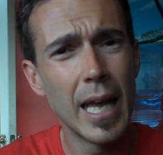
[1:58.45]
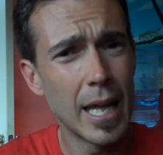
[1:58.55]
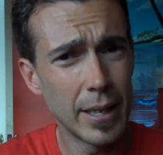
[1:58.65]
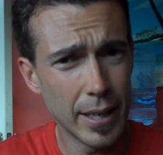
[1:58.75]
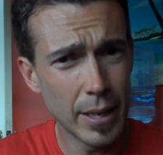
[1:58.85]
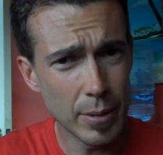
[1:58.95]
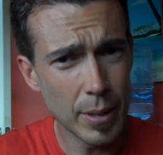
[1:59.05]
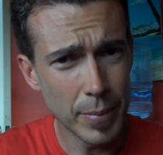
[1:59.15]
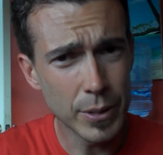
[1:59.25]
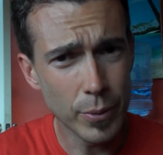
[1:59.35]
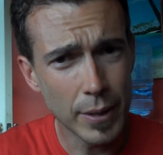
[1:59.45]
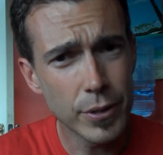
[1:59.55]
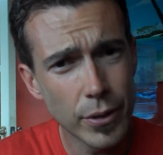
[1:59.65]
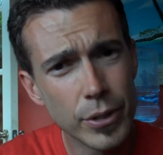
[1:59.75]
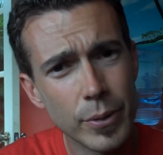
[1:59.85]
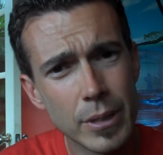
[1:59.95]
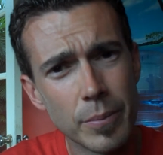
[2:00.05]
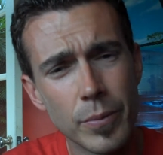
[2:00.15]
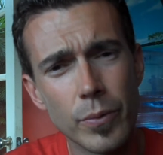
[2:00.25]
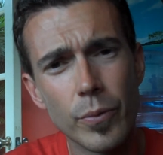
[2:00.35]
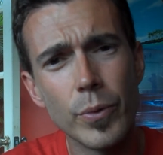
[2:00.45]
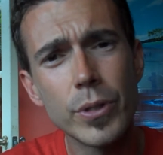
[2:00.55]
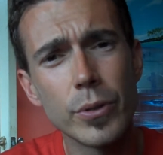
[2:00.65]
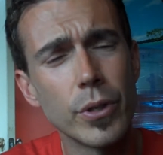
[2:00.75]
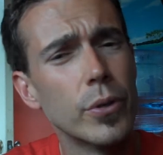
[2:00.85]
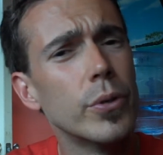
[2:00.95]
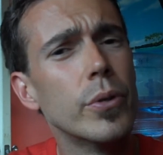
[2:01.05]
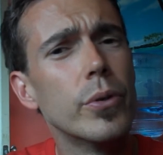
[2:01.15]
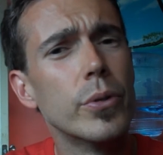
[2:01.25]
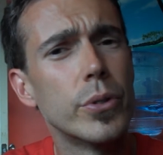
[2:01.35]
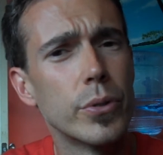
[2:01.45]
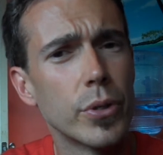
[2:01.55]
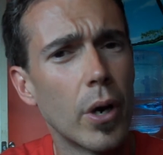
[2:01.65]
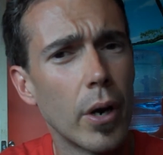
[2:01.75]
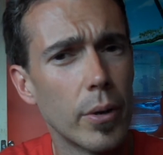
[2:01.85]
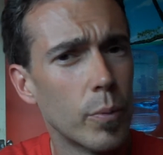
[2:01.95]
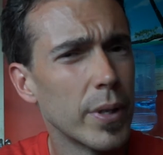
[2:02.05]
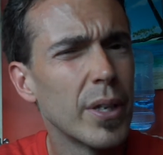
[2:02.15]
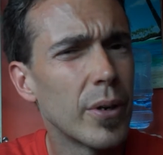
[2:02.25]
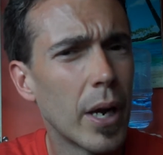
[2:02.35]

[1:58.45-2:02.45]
And it means we're going to start doing some research on who your users are and what they're